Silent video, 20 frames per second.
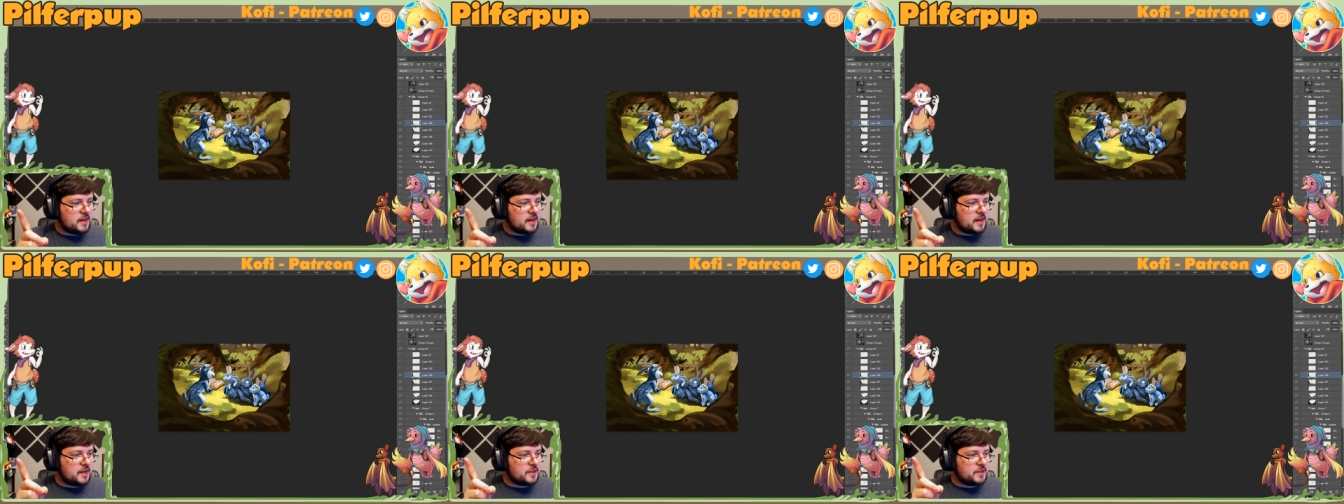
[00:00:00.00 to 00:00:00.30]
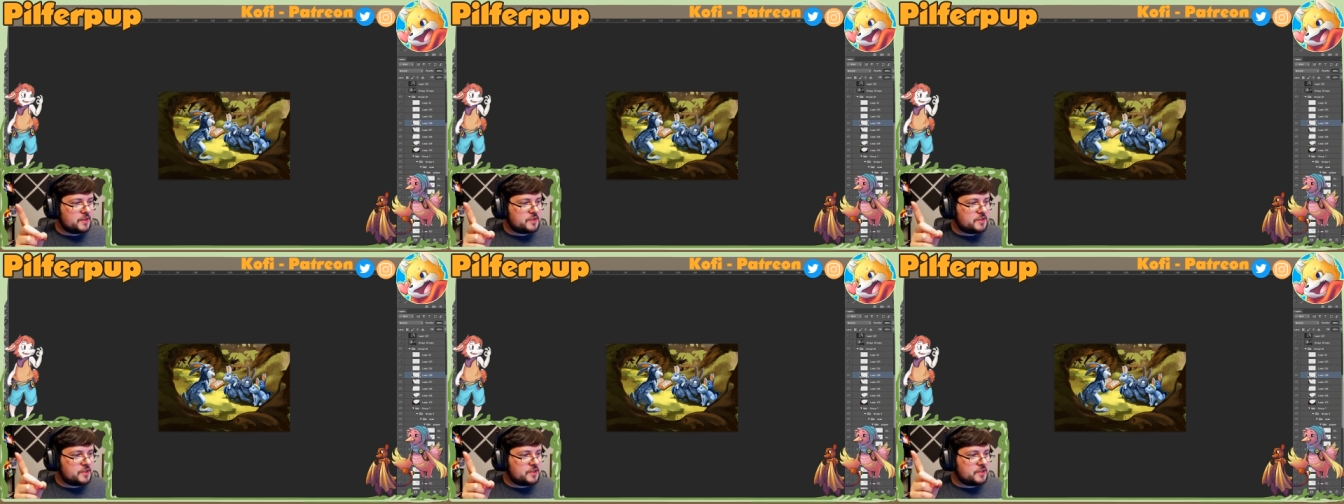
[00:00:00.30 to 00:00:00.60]
and
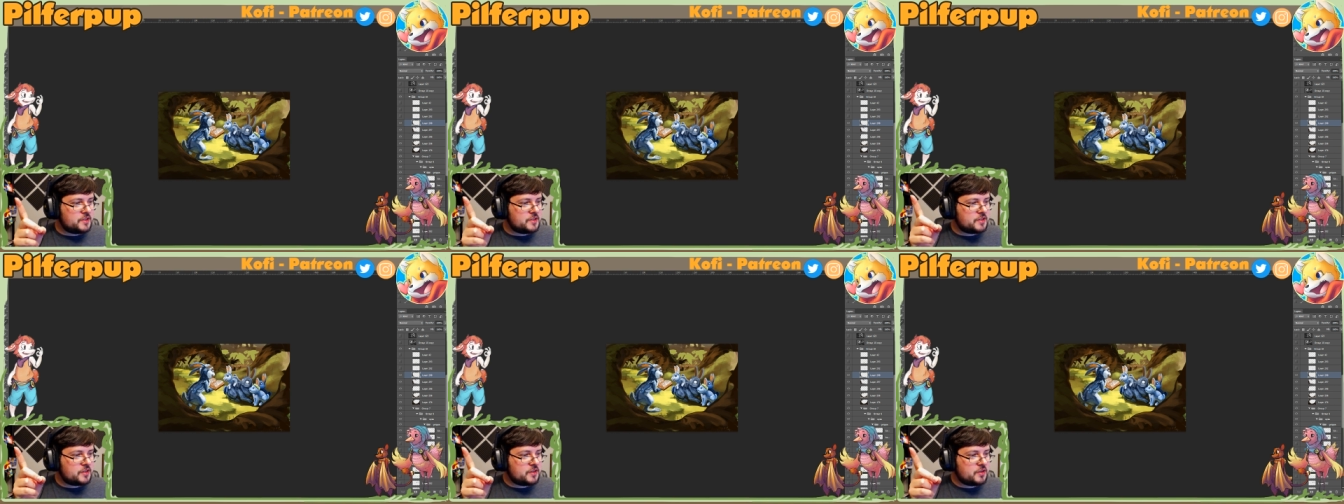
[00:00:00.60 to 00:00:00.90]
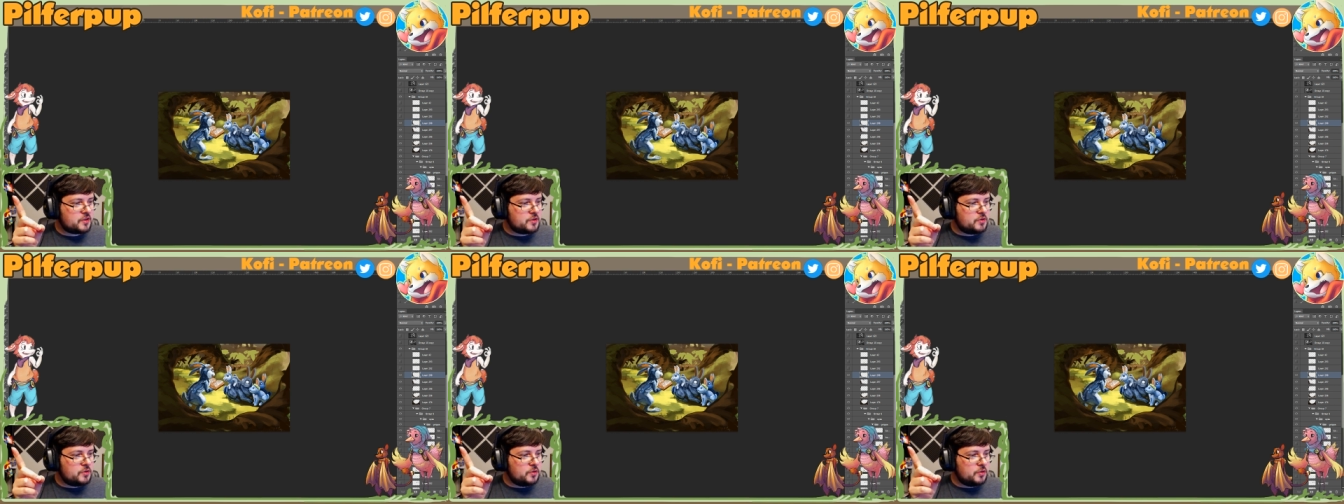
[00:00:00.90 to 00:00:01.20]
this is
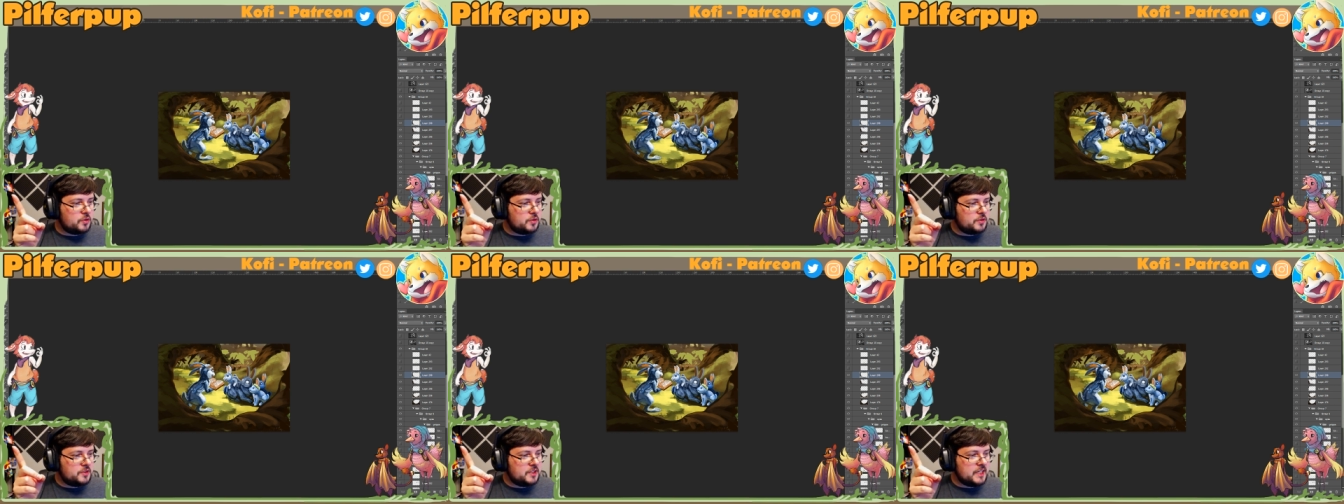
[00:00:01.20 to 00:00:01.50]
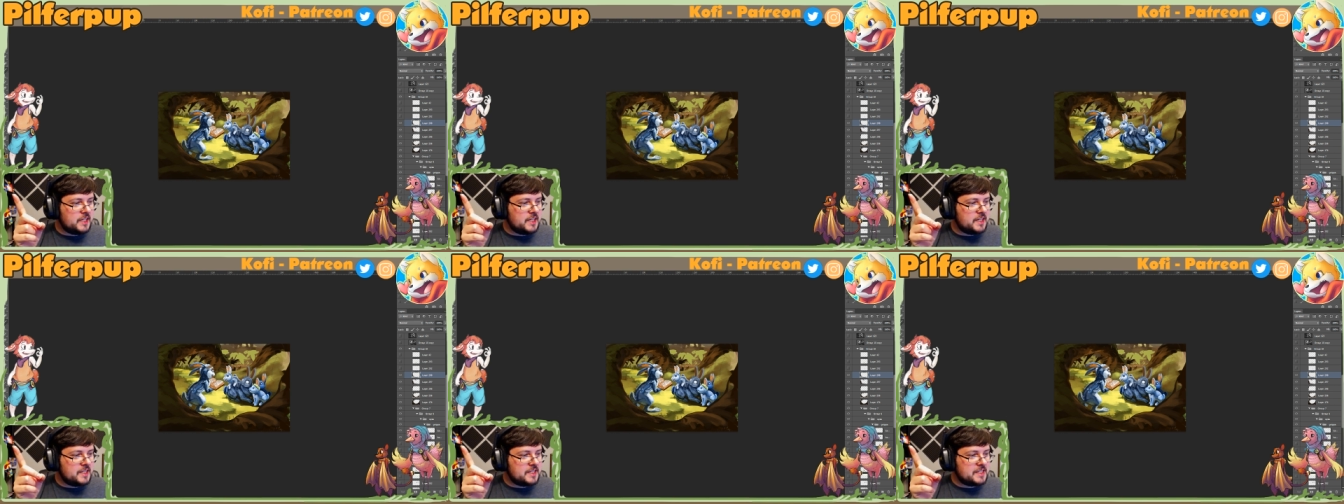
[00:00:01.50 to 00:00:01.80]

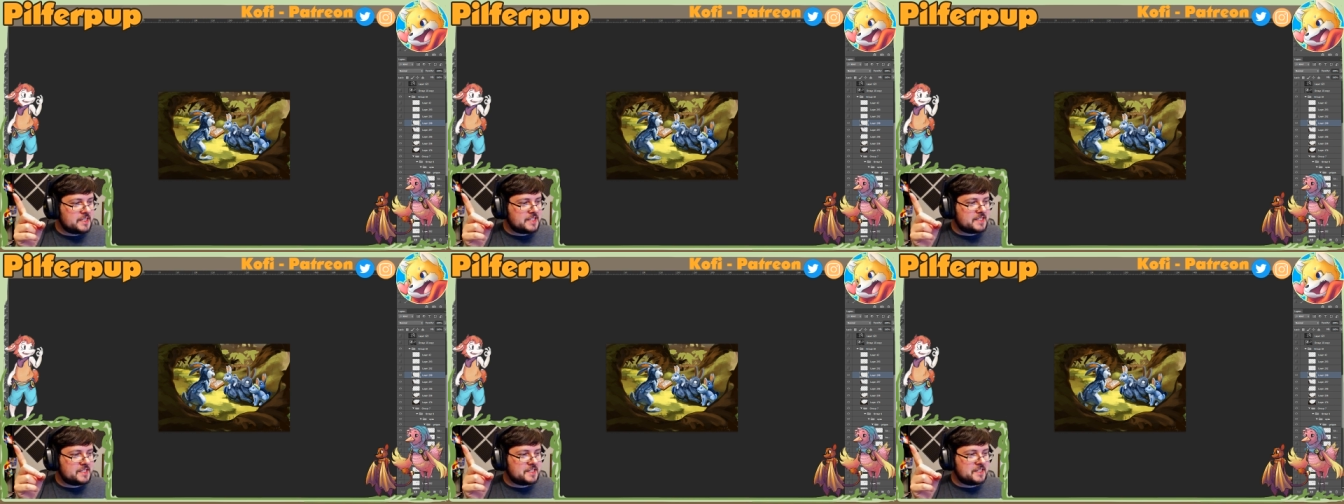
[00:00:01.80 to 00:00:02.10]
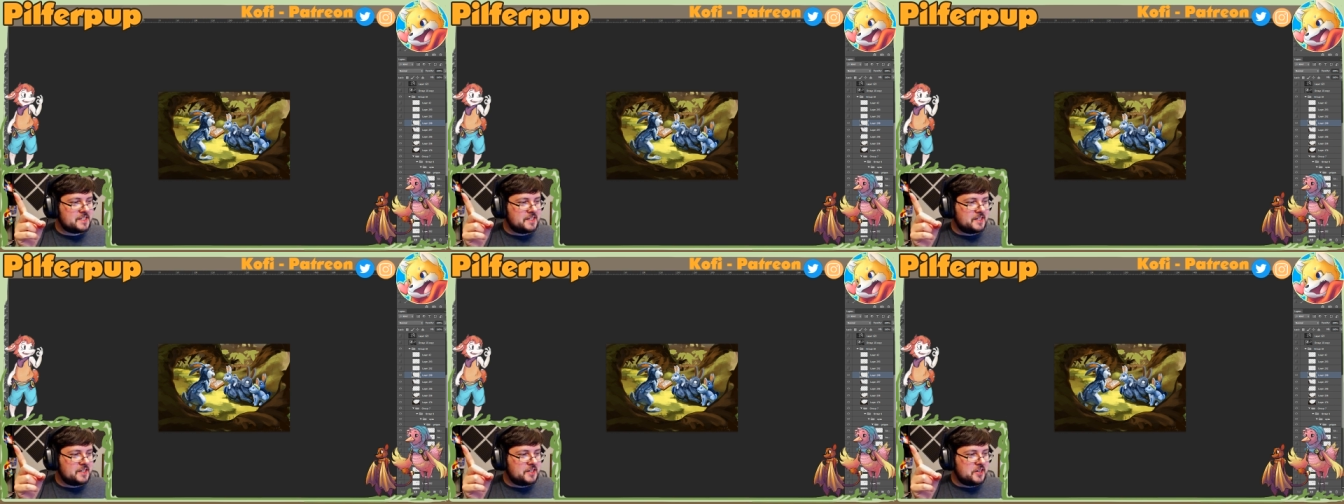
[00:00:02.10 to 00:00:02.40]
Coldies,
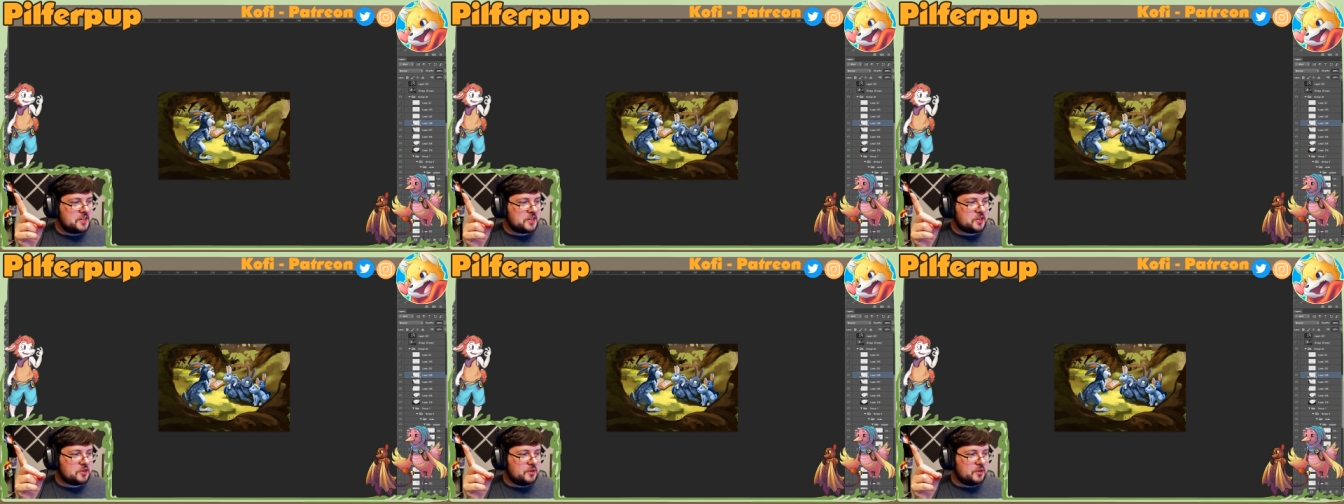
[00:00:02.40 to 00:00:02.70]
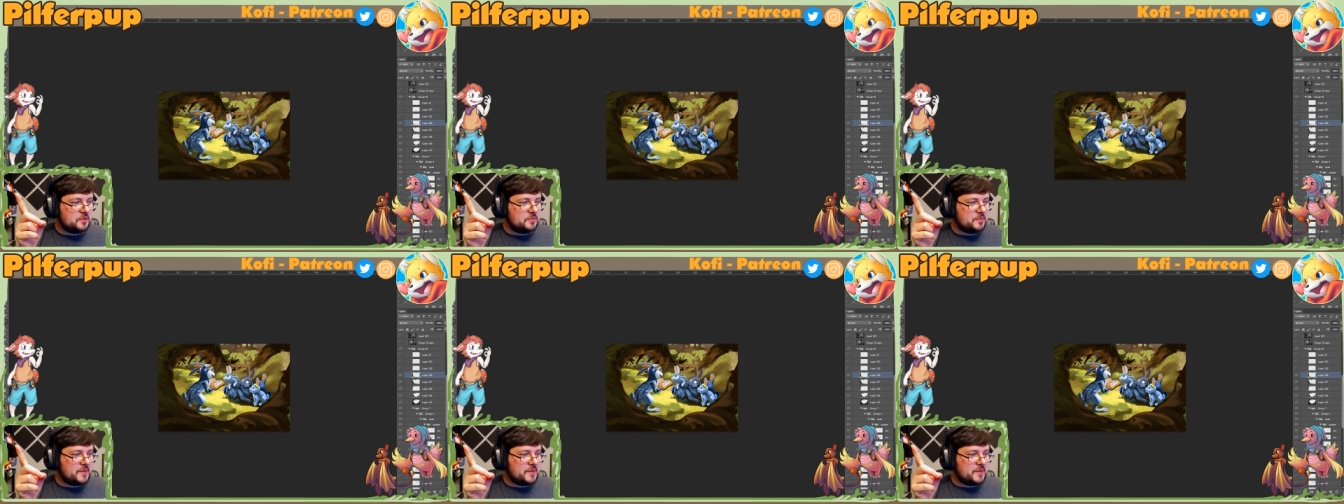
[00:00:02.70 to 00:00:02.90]
cold